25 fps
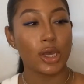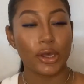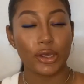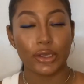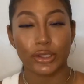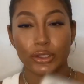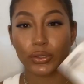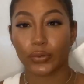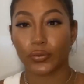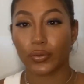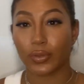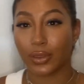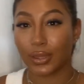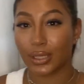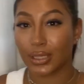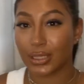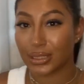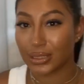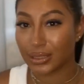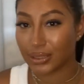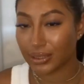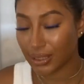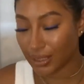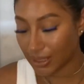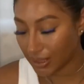So
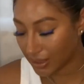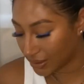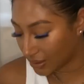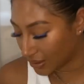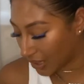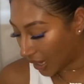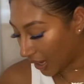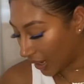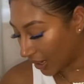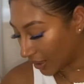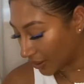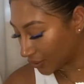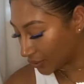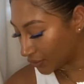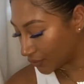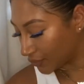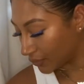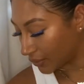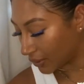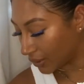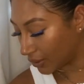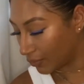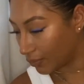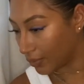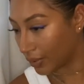this is
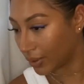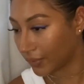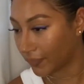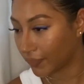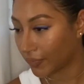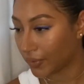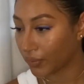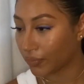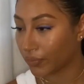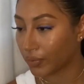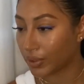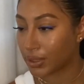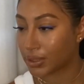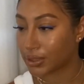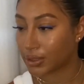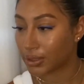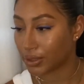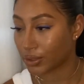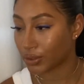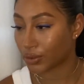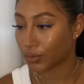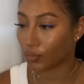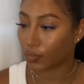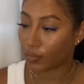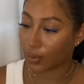actually one of the
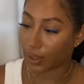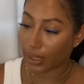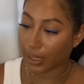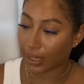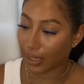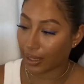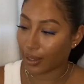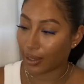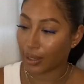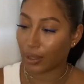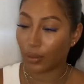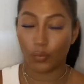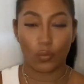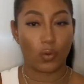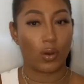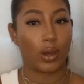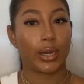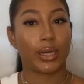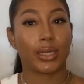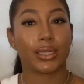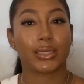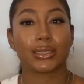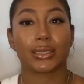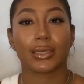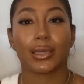reasons why I
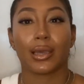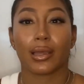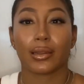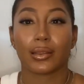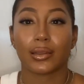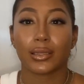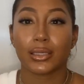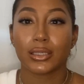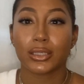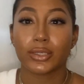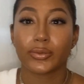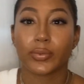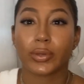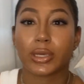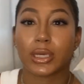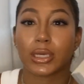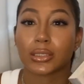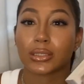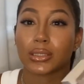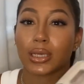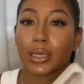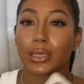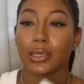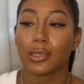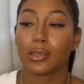wanted to get this,
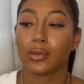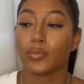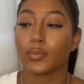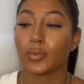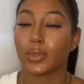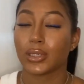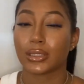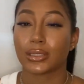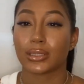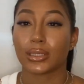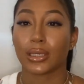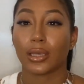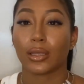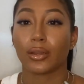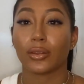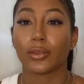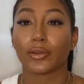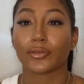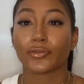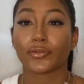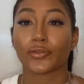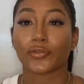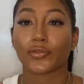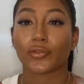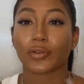because I keep this in
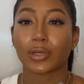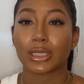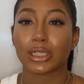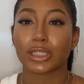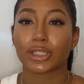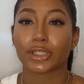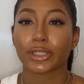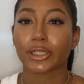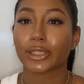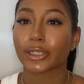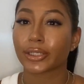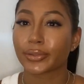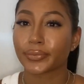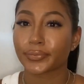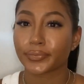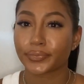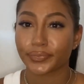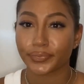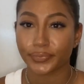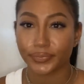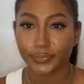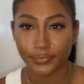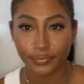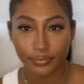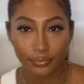the freezer.
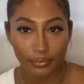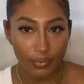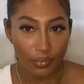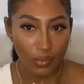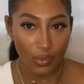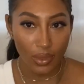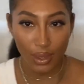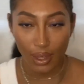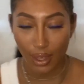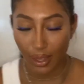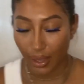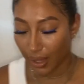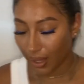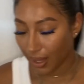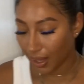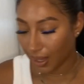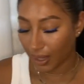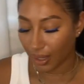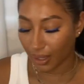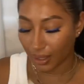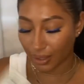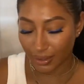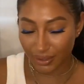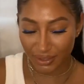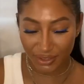
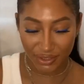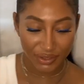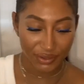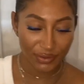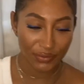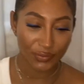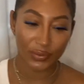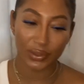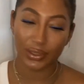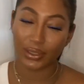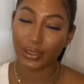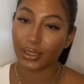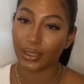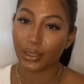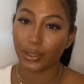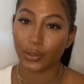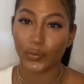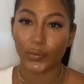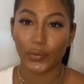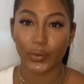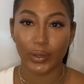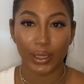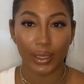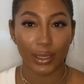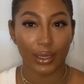And it's just really
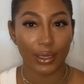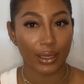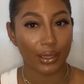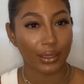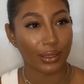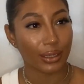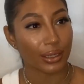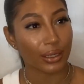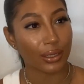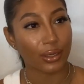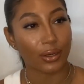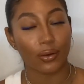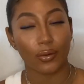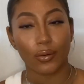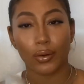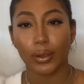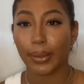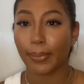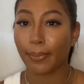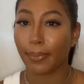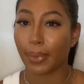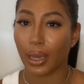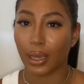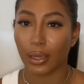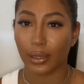annoying, like
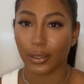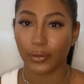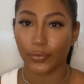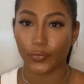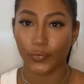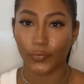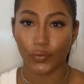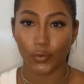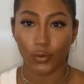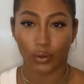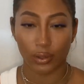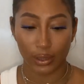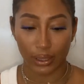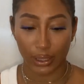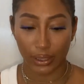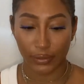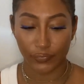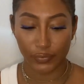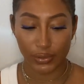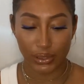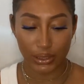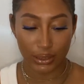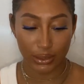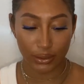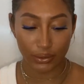going back and forth
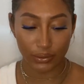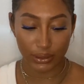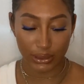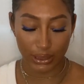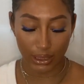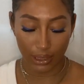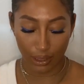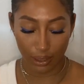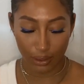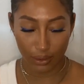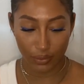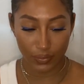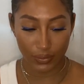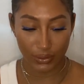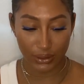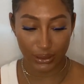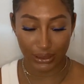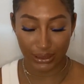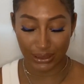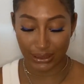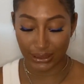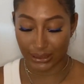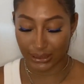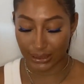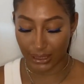every single day. I use
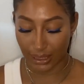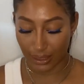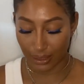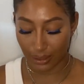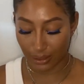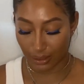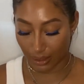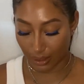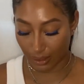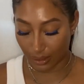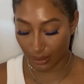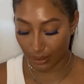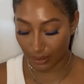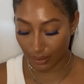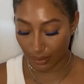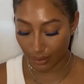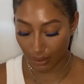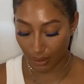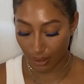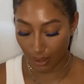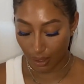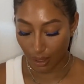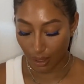this day and night.